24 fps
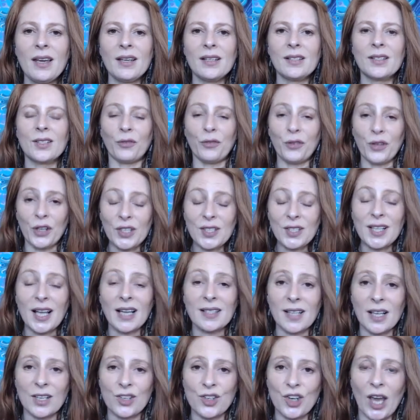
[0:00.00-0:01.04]
So first, I
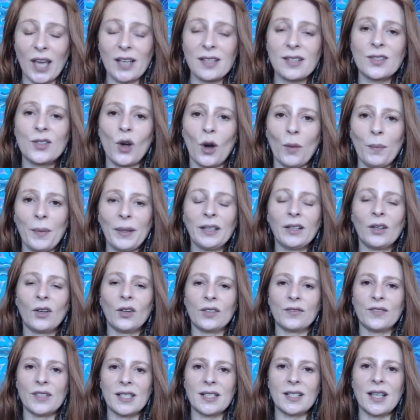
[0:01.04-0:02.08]
suggest to open the
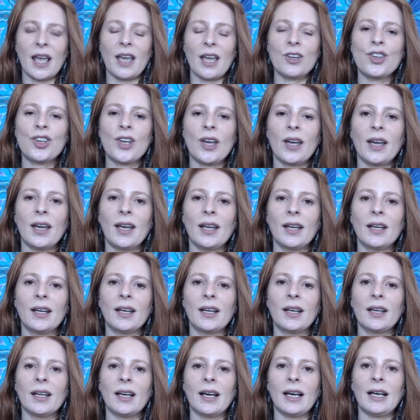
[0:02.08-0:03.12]

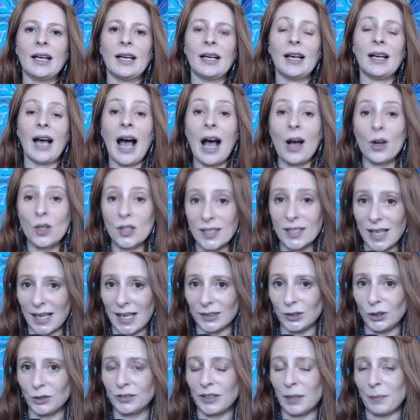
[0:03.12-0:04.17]
conversation
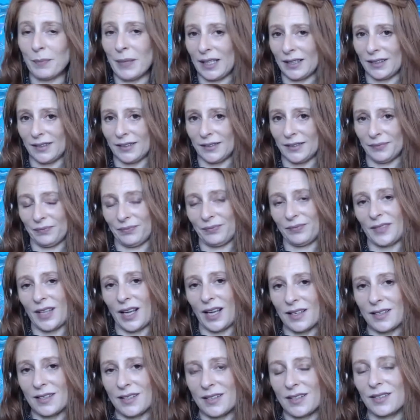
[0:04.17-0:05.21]
outside of the bed.
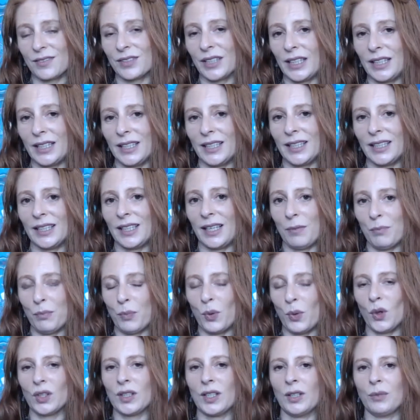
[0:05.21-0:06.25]
That's really
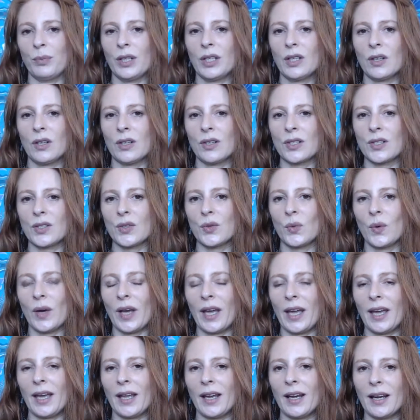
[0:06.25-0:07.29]
important, because
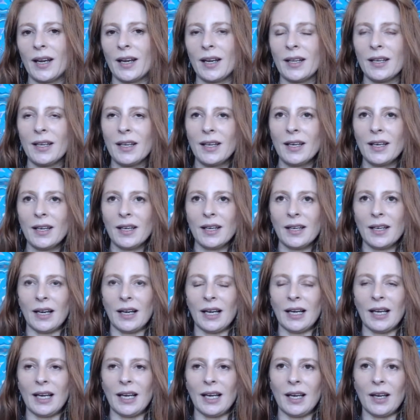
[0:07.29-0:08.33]
when
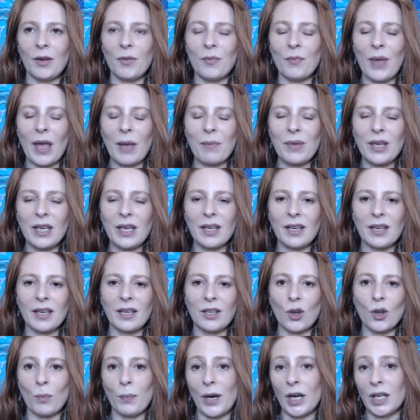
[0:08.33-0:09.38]
maybe
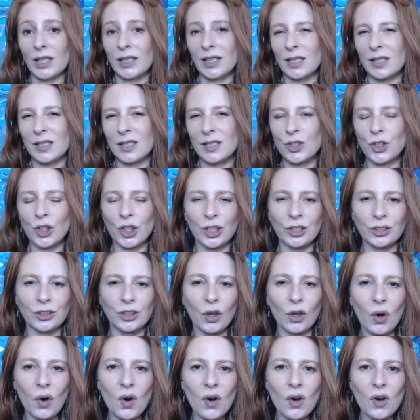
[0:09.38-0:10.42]
your partner is turned
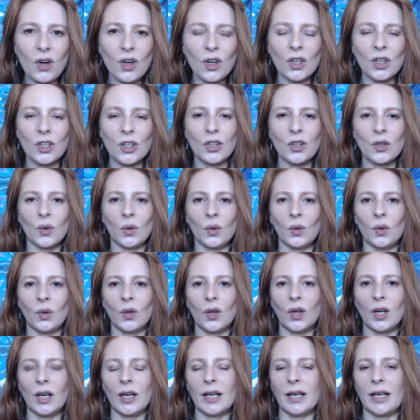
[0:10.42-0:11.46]
on,
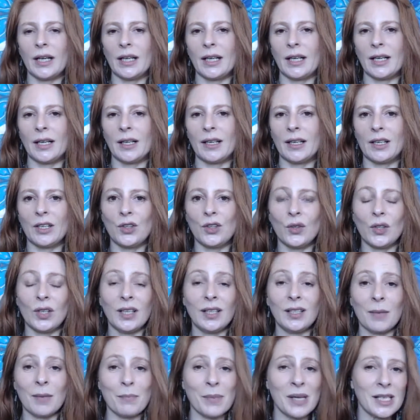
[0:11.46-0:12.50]
or you
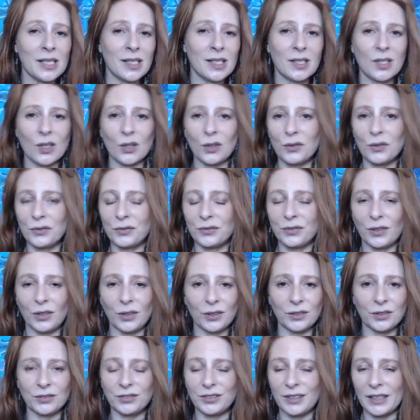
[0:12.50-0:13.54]
in the midst of
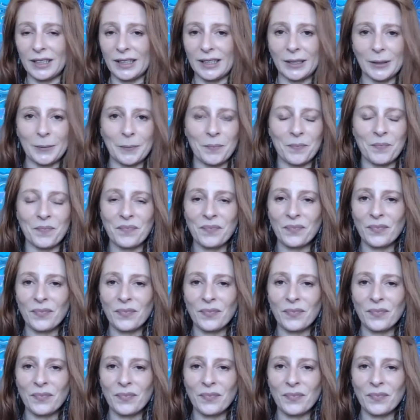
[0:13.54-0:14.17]
a